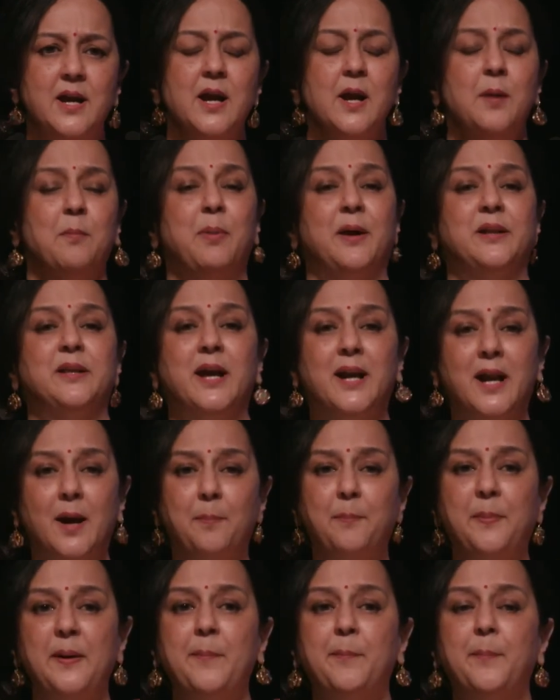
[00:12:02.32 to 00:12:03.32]
But there are
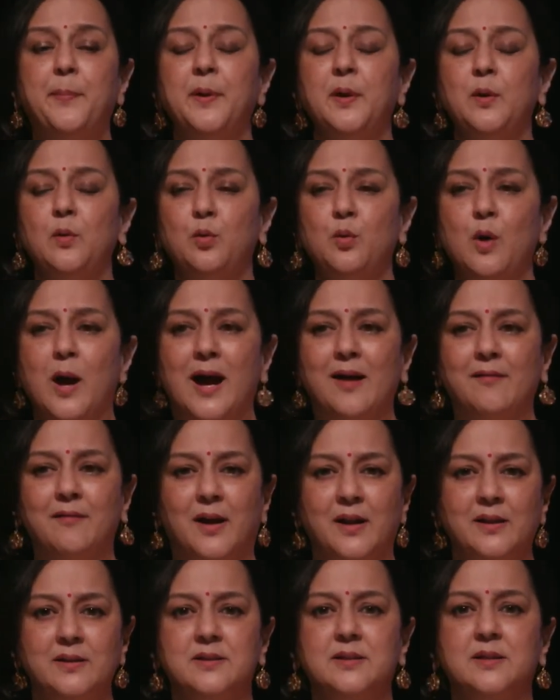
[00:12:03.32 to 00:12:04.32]
people who have
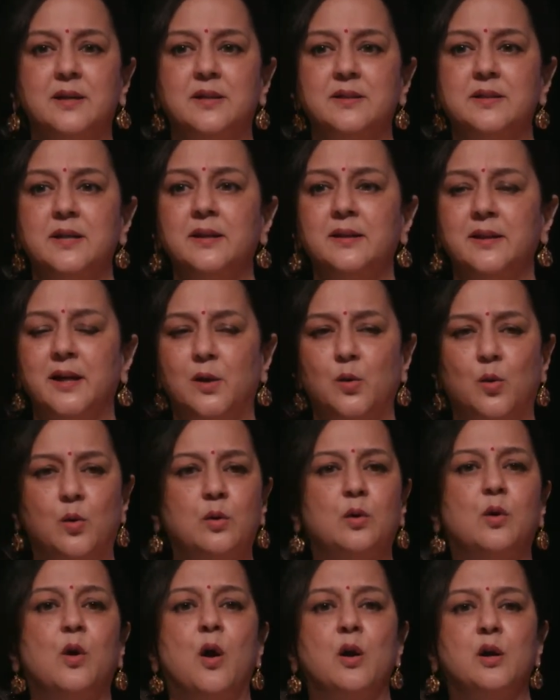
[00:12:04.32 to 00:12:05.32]
answers in their own
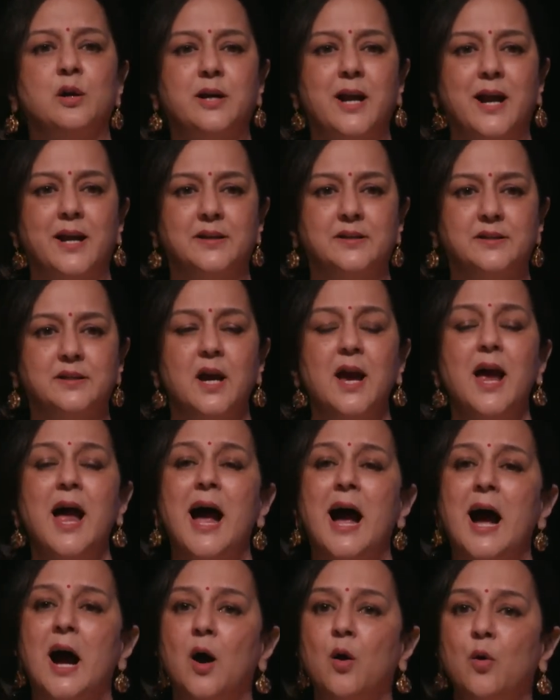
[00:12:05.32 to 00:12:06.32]
context.
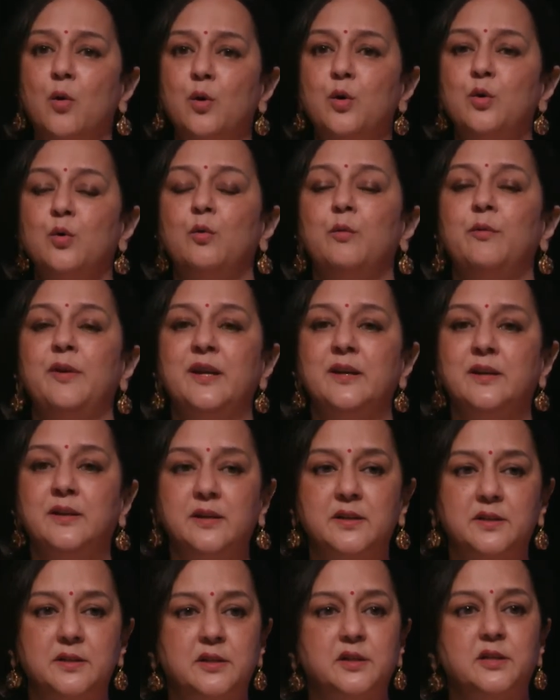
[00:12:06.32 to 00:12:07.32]
How do we
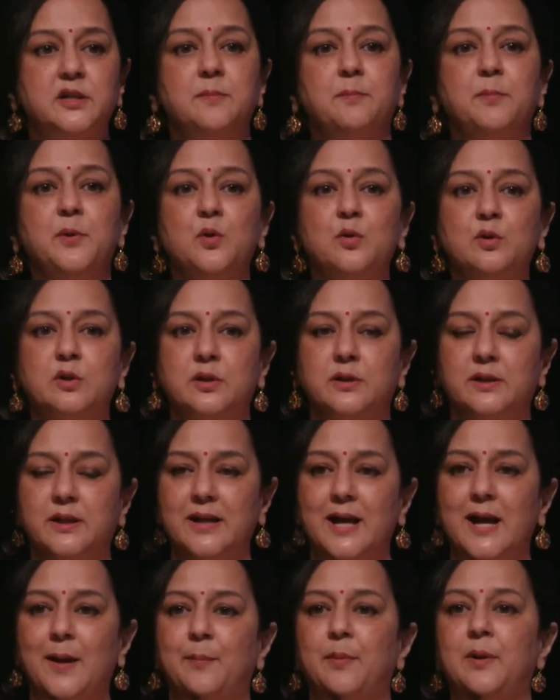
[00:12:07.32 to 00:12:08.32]
distribute the
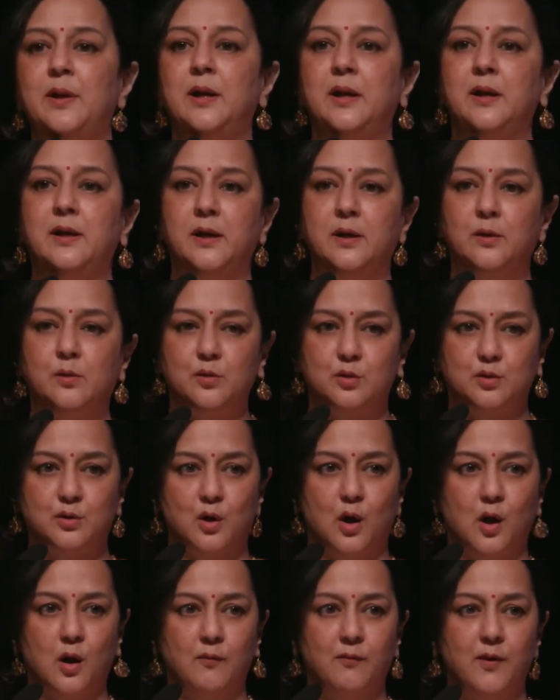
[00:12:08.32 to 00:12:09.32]
ability to
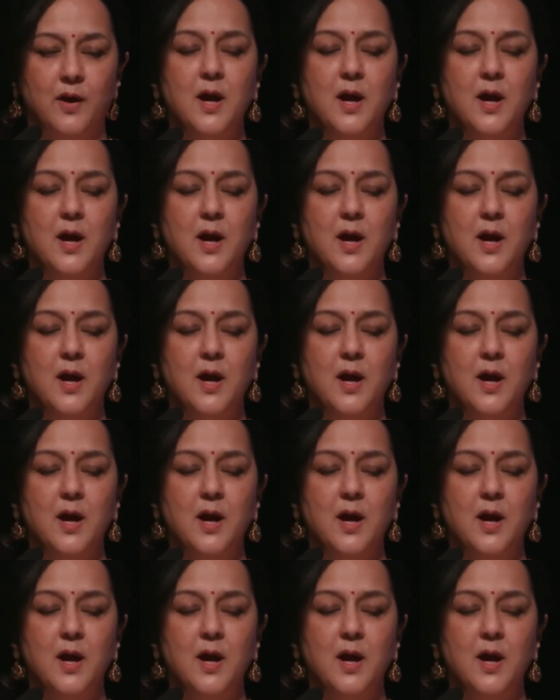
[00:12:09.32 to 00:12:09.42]
solve?